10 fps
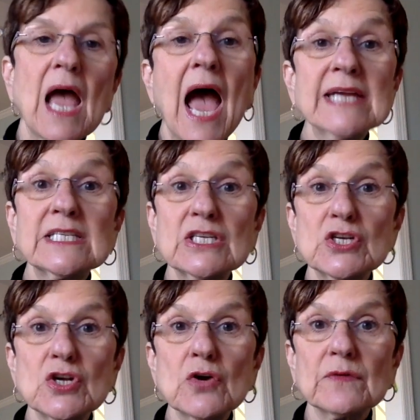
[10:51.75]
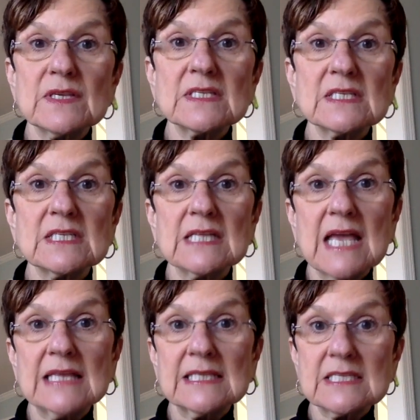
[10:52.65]
I didn't know this until
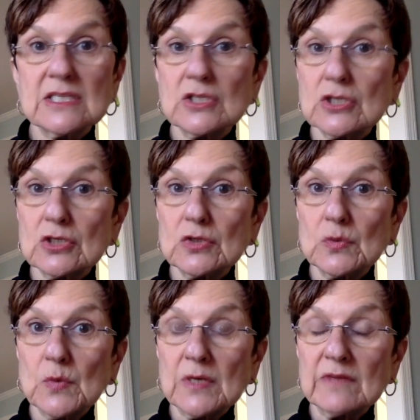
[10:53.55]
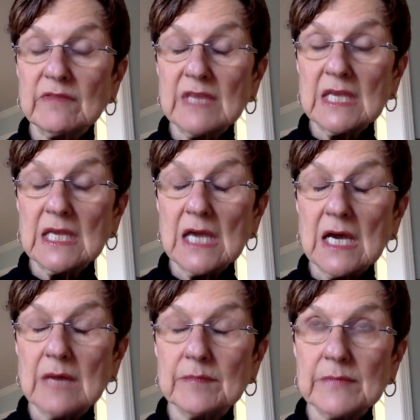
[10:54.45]
I listened to one of the
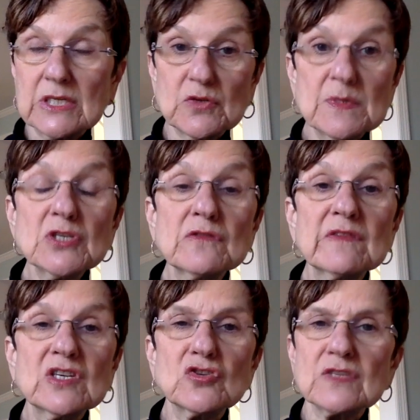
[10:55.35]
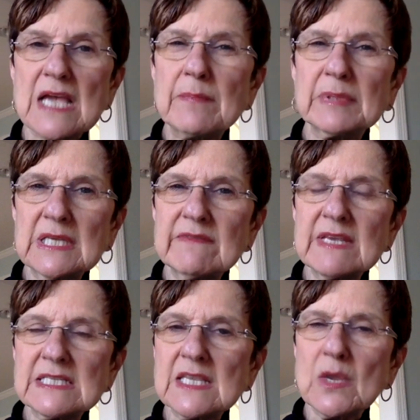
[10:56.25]
intermission features. I believe they
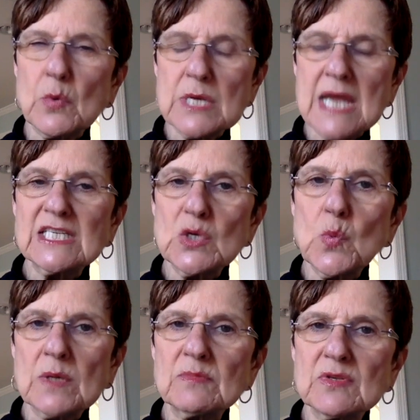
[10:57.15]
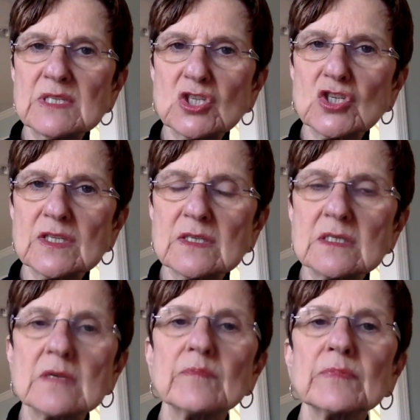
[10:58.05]
said there were 91
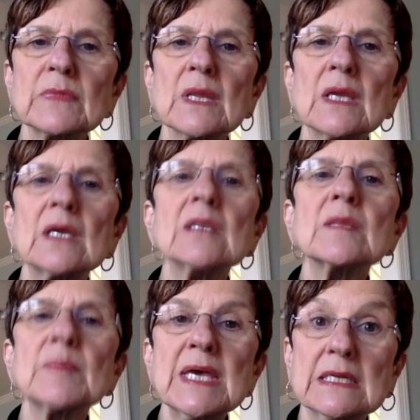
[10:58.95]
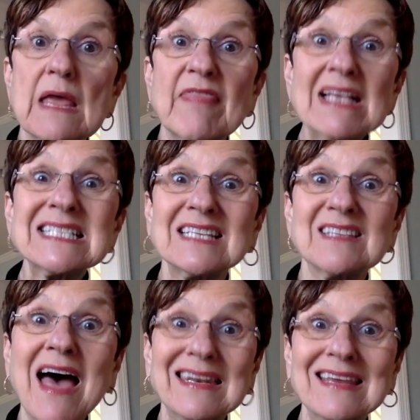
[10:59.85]
musicians in the pit. That's a
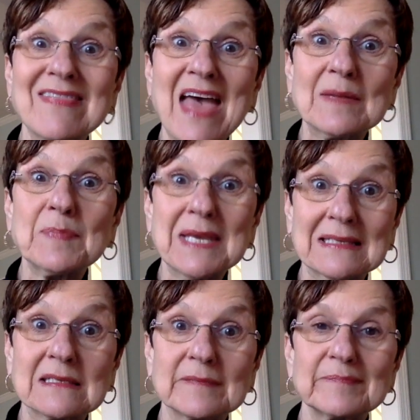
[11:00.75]
lot in that pit.